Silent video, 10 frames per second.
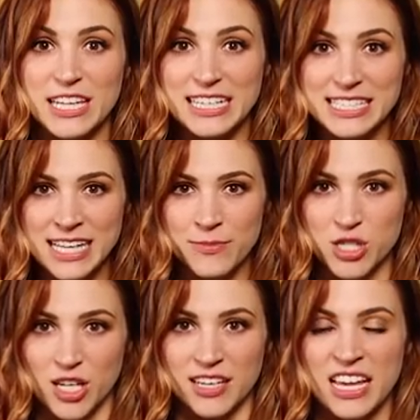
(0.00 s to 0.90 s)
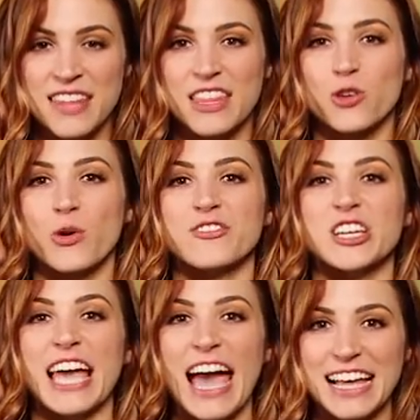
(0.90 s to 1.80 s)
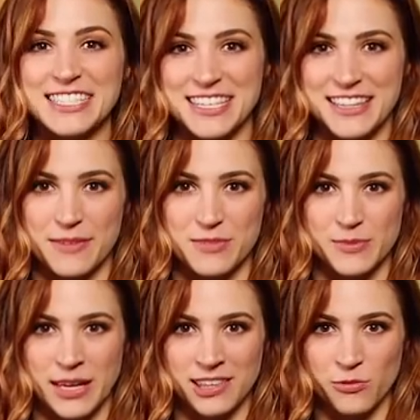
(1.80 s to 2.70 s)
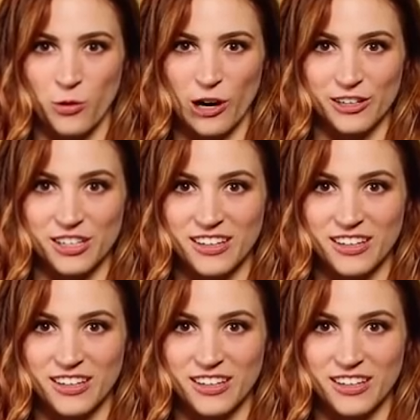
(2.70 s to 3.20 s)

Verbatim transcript: the exception that you have to cast them to make them work.